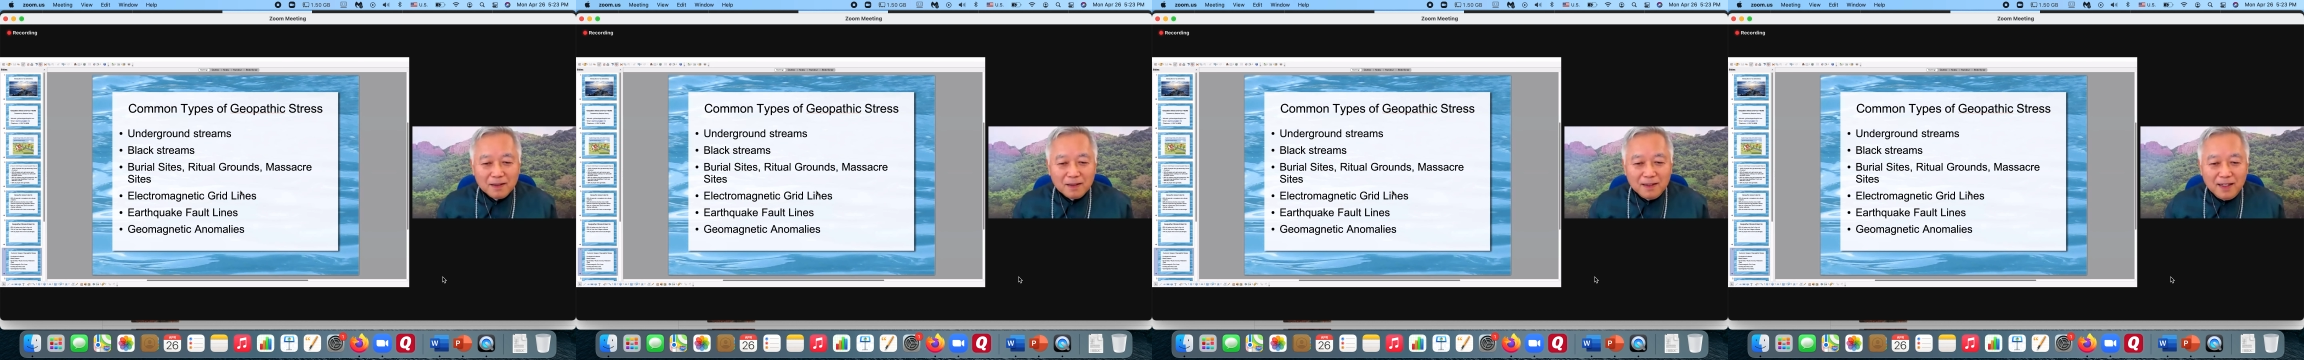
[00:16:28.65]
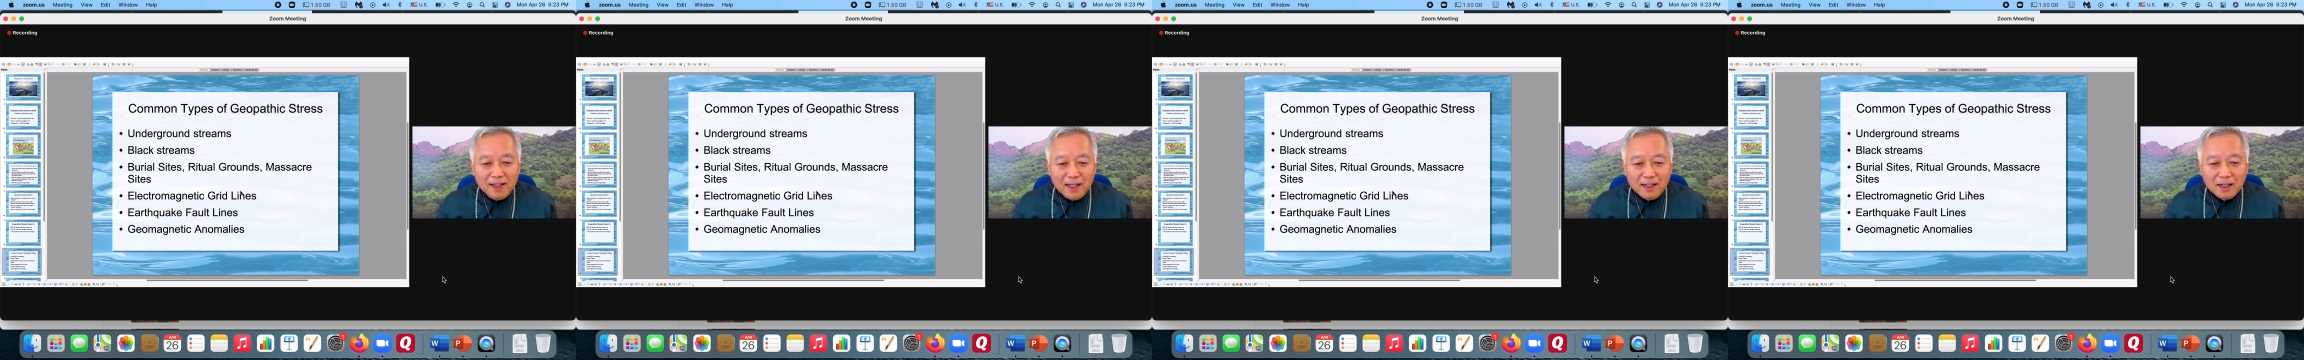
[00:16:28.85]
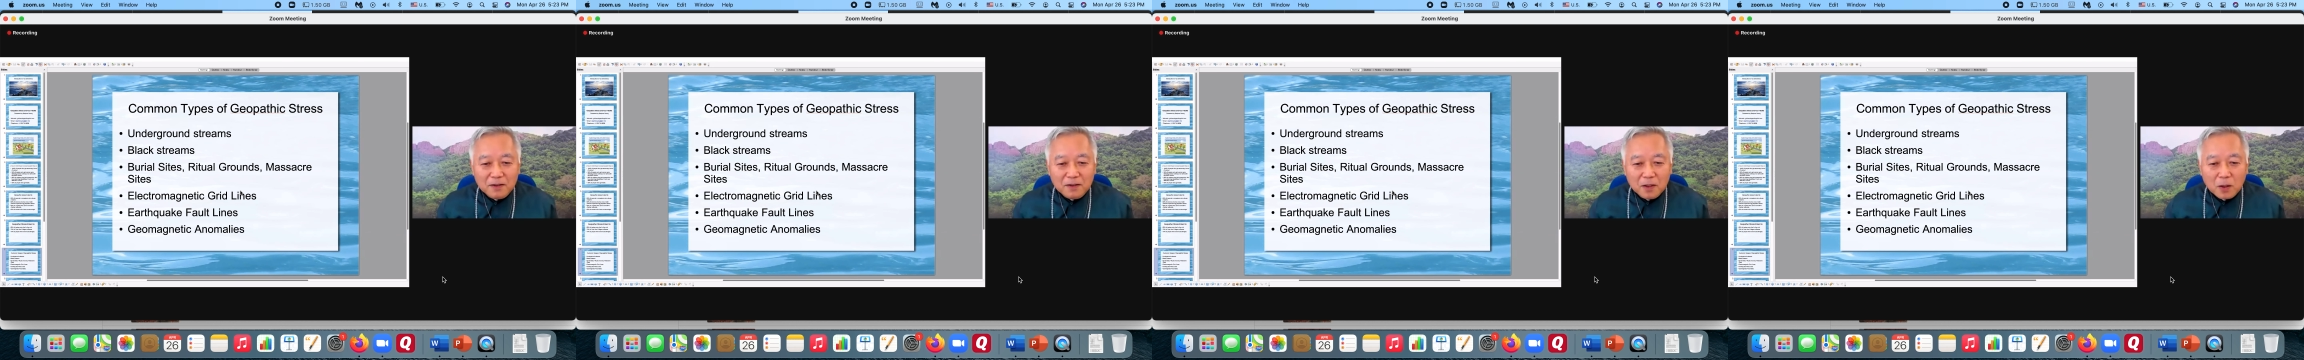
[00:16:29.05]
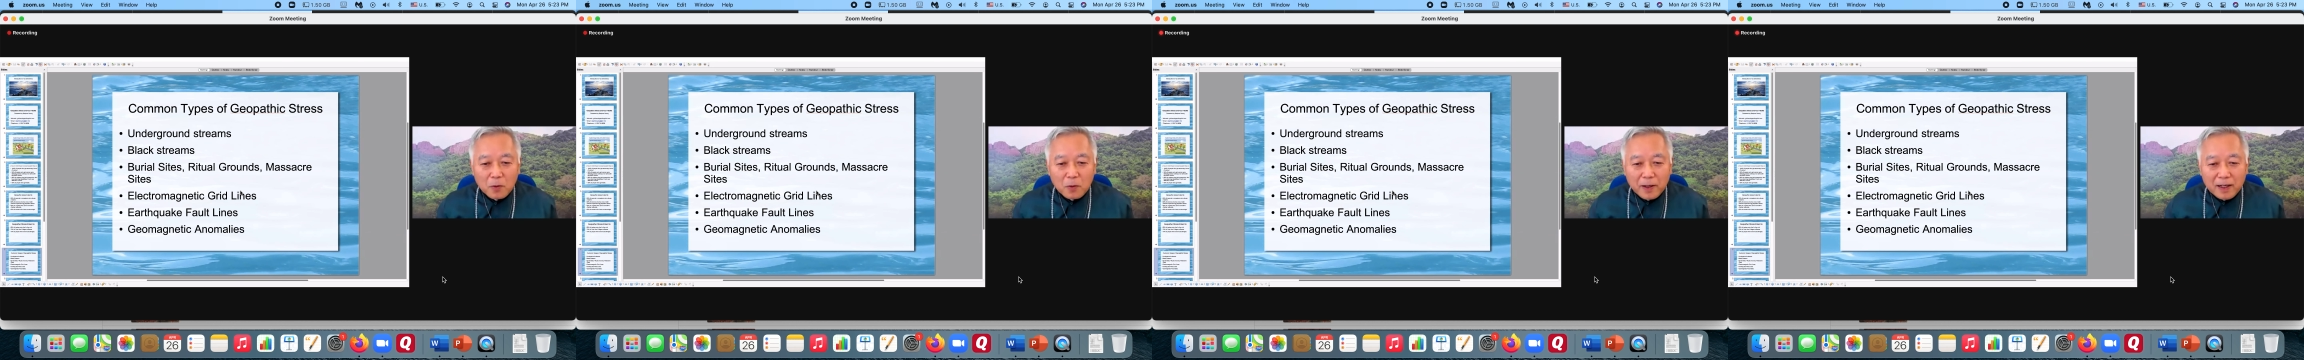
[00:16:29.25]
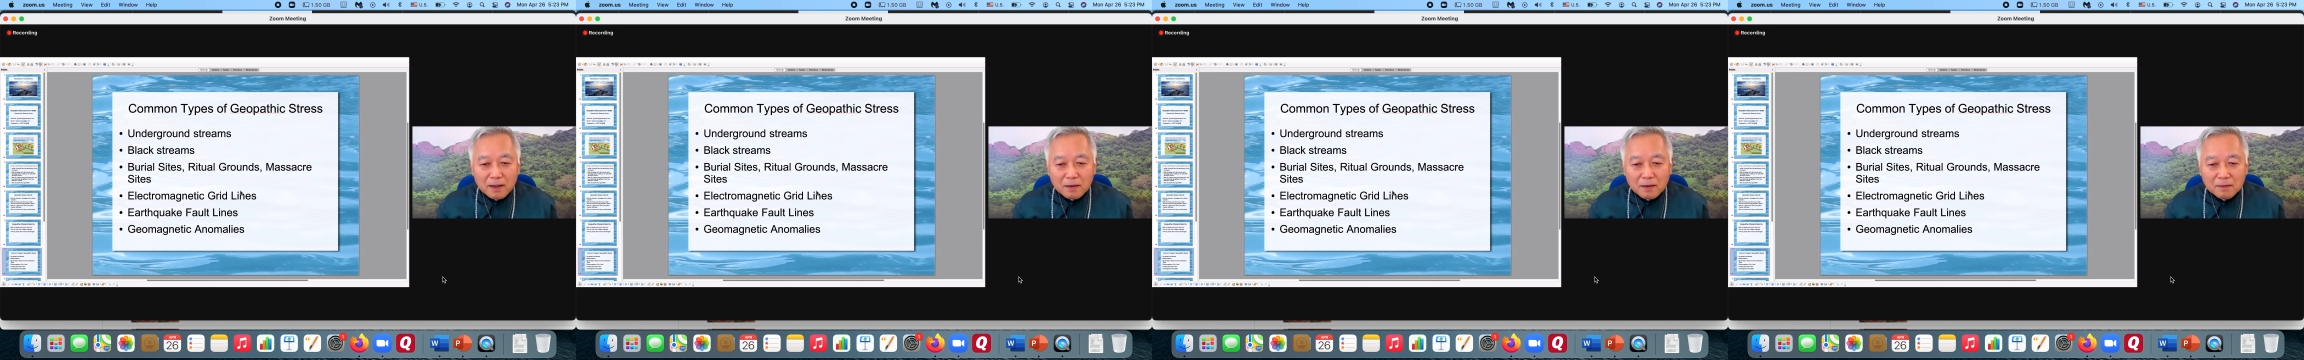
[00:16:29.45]
dig
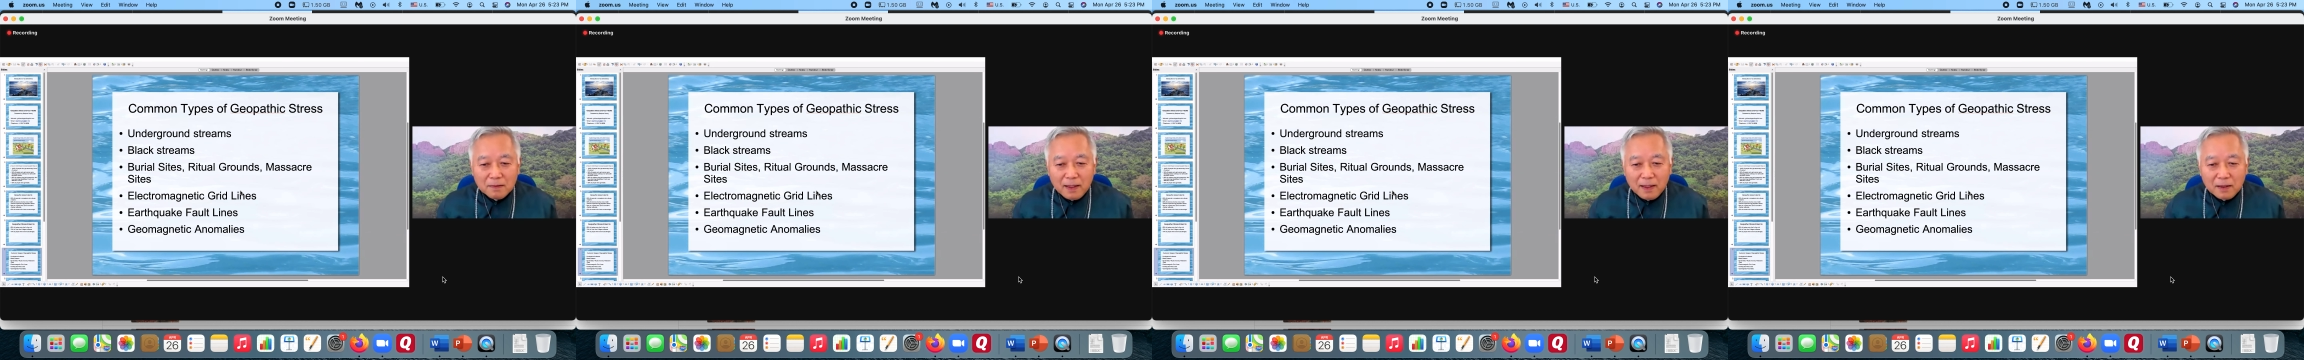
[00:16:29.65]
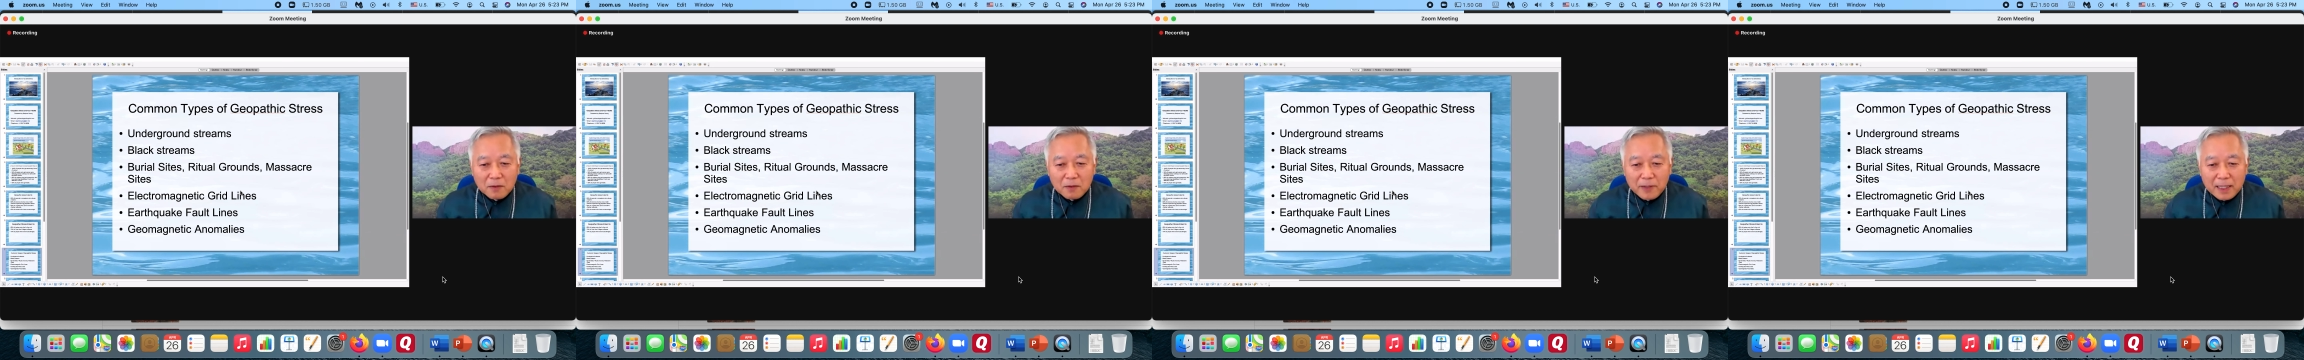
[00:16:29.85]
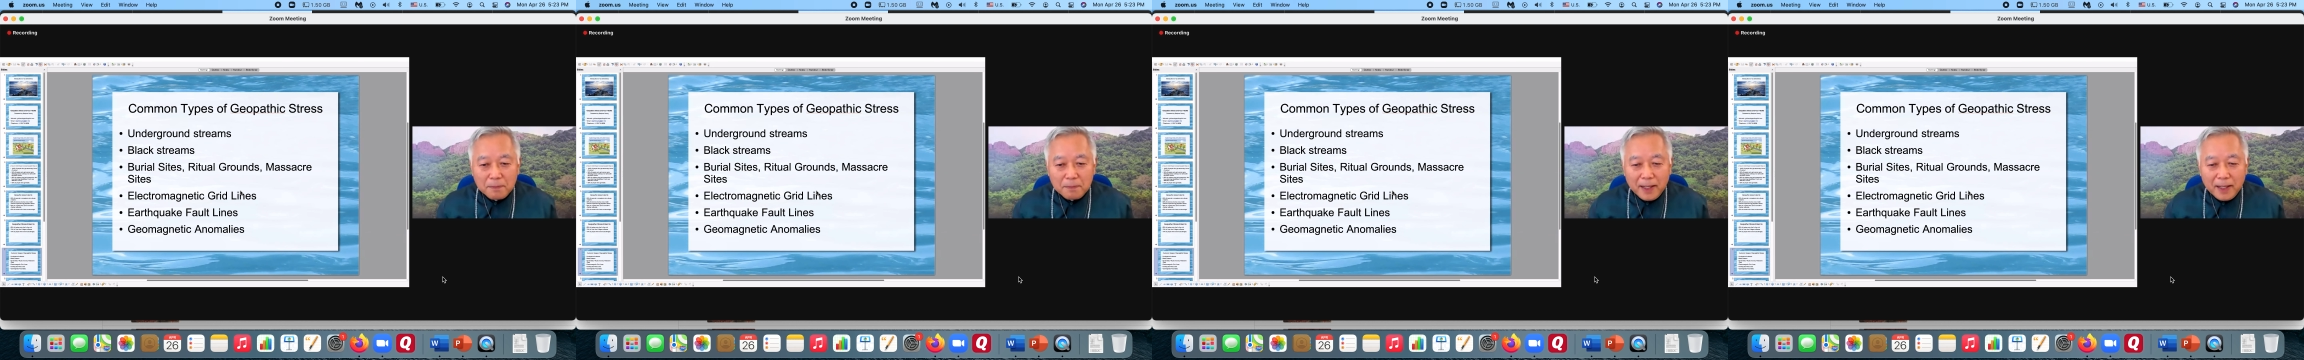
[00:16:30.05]
underground and create